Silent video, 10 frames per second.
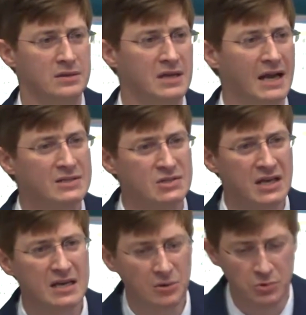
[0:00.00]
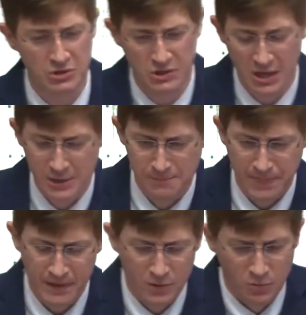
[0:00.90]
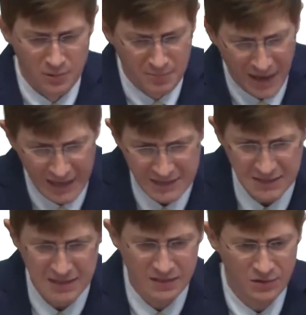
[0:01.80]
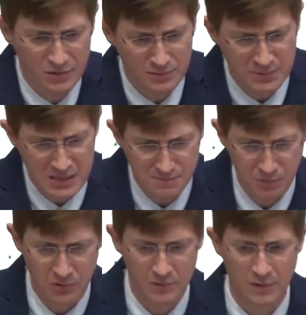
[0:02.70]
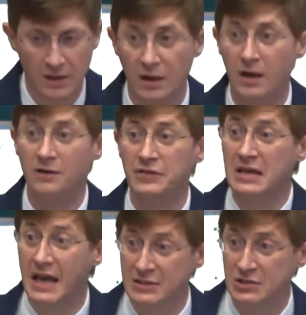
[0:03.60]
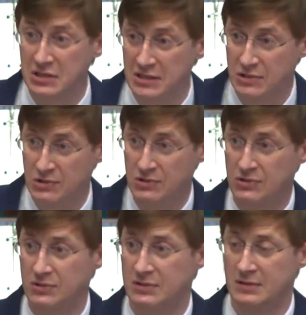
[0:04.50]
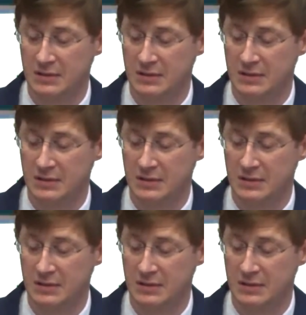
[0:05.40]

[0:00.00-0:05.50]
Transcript: That Isaiah was reminding the people of the Exodus,